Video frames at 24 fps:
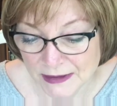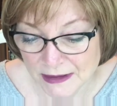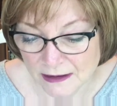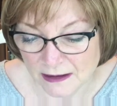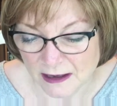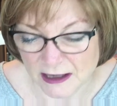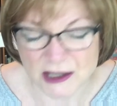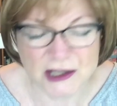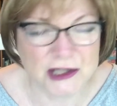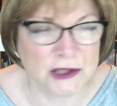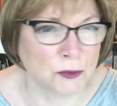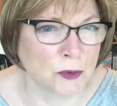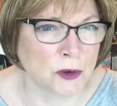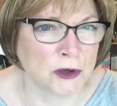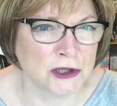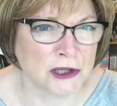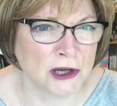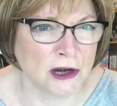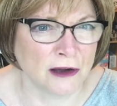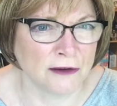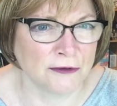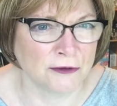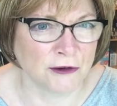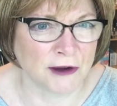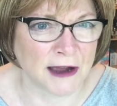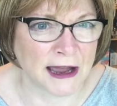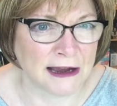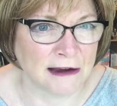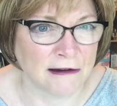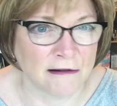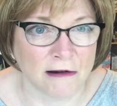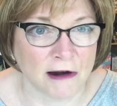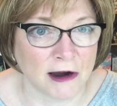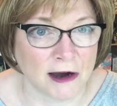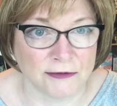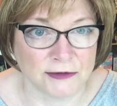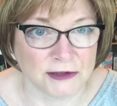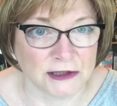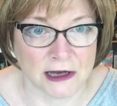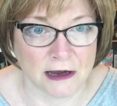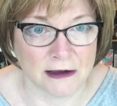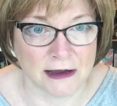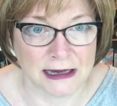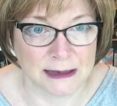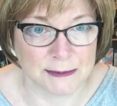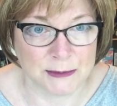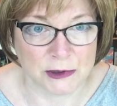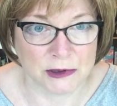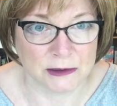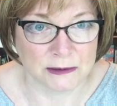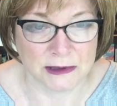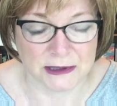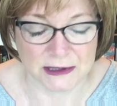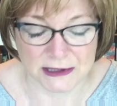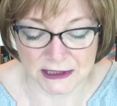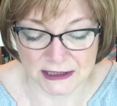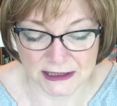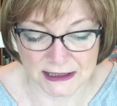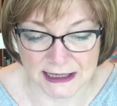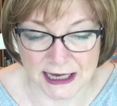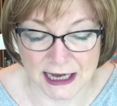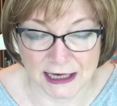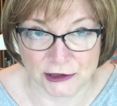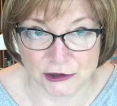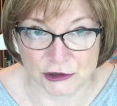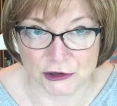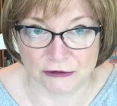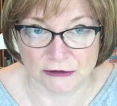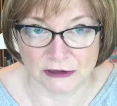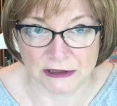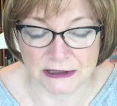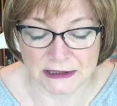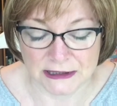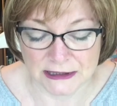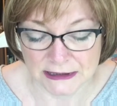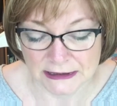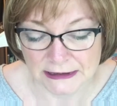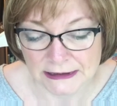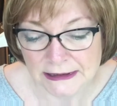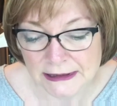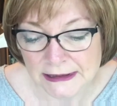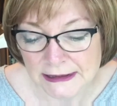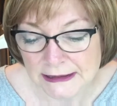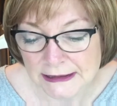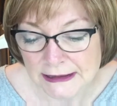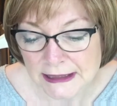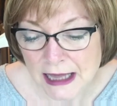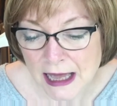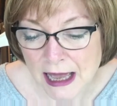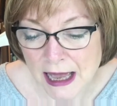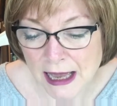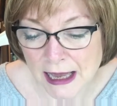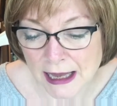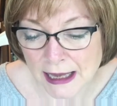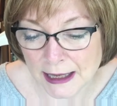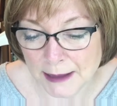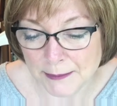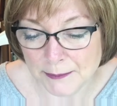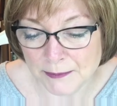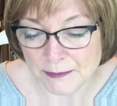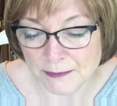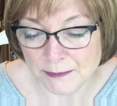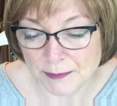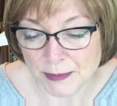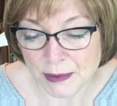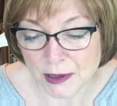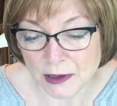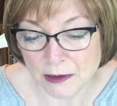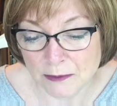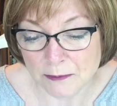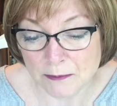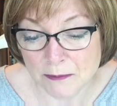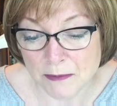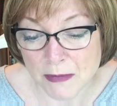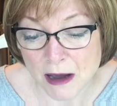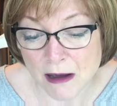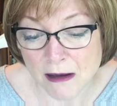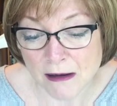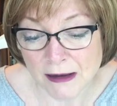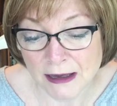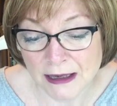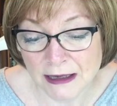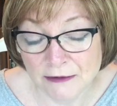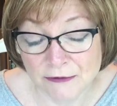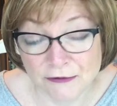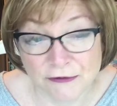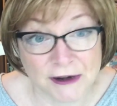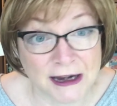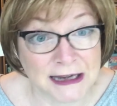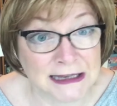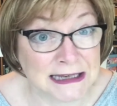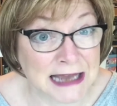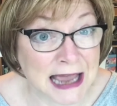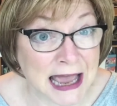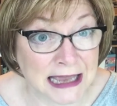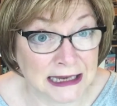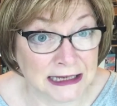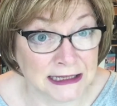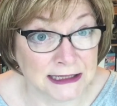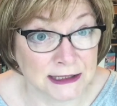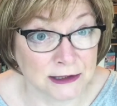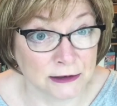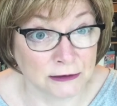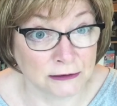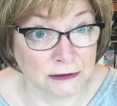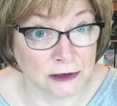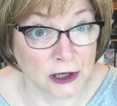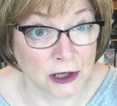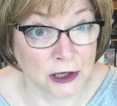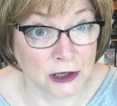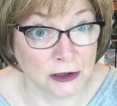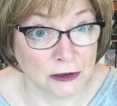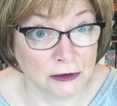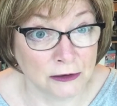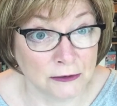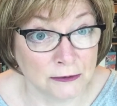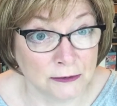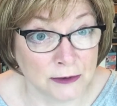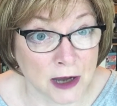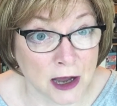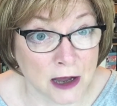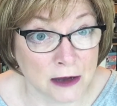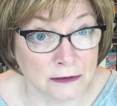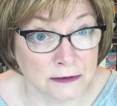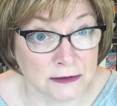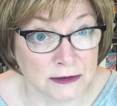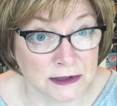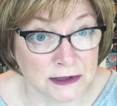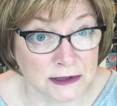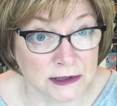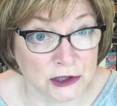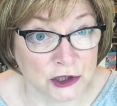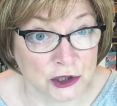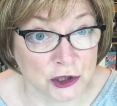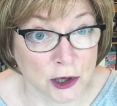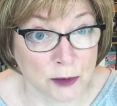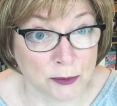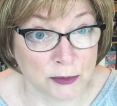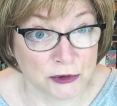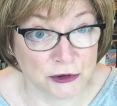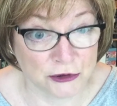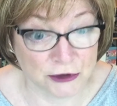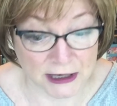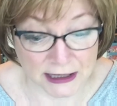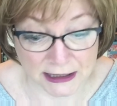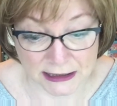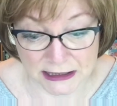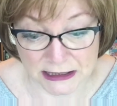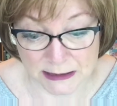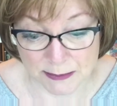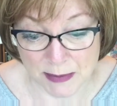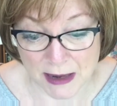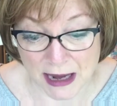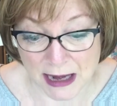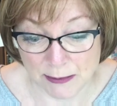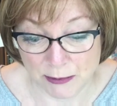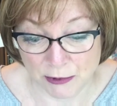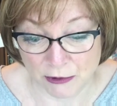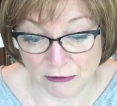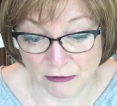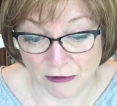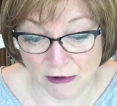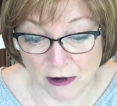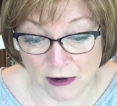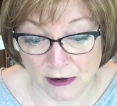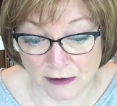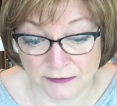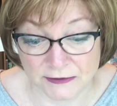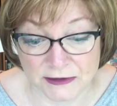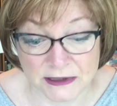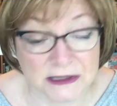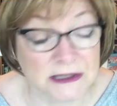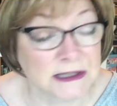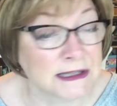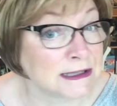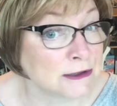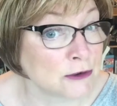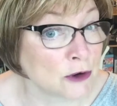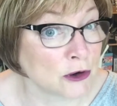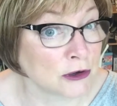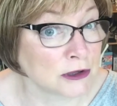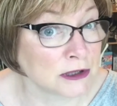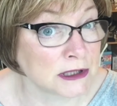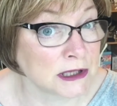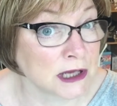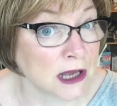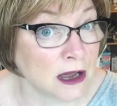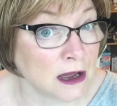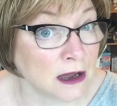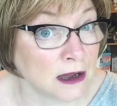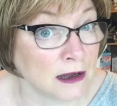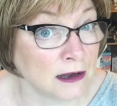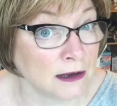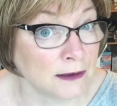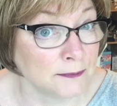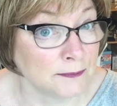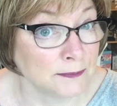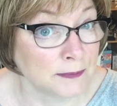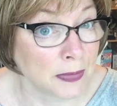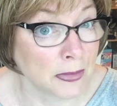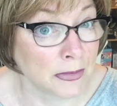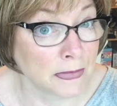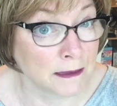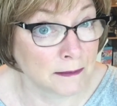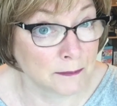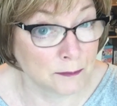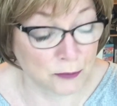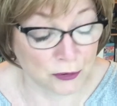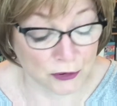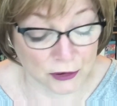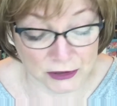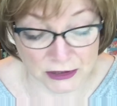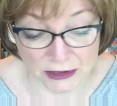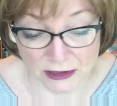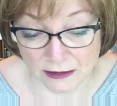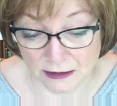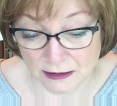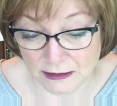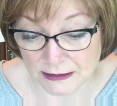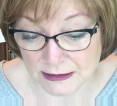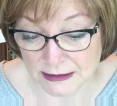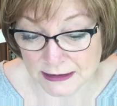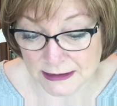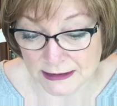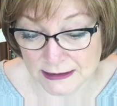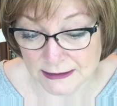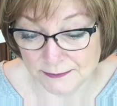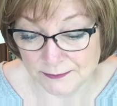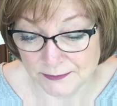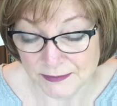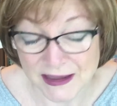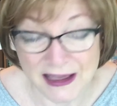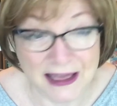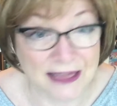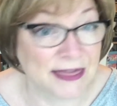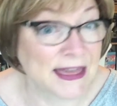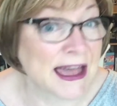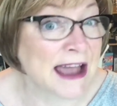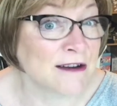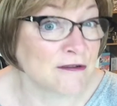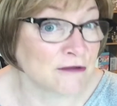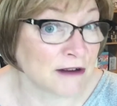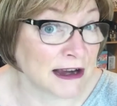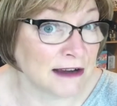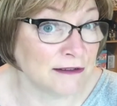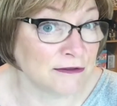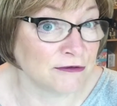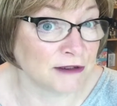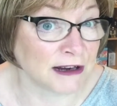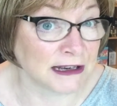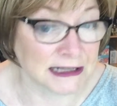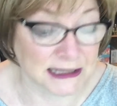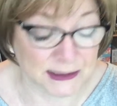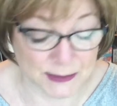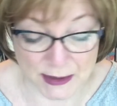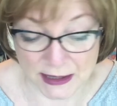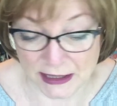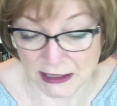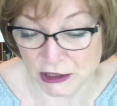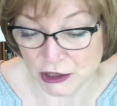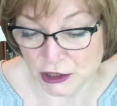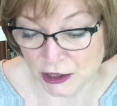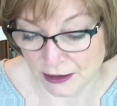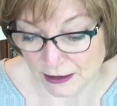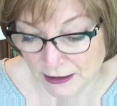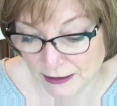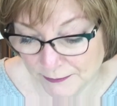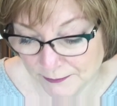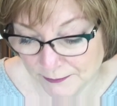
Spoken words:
I used to watch a lot of creating craft. I don't anymore because it's dangerous. But my friend Hazel, who owns the shop Dragon's Papercraft, stocks her products. They're great friends with each other.